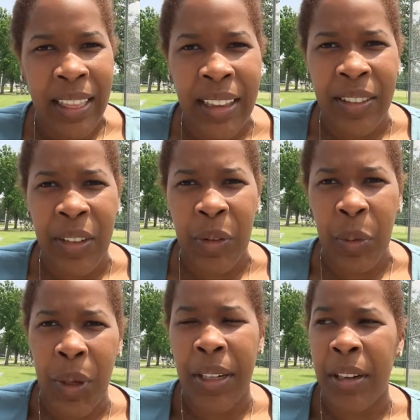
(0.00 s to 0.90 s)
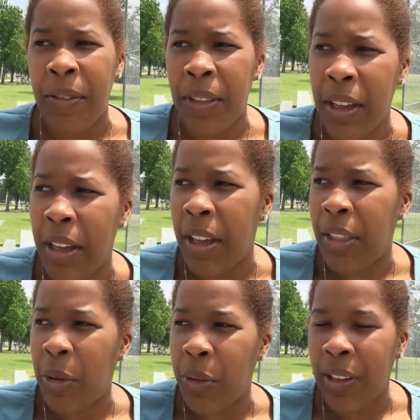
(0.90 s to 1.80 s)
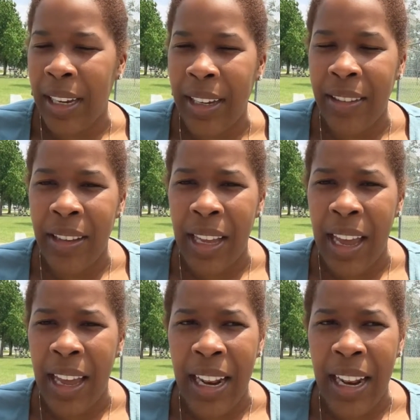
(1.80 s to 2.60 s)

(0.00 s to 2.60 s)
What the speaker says: this is one of those days that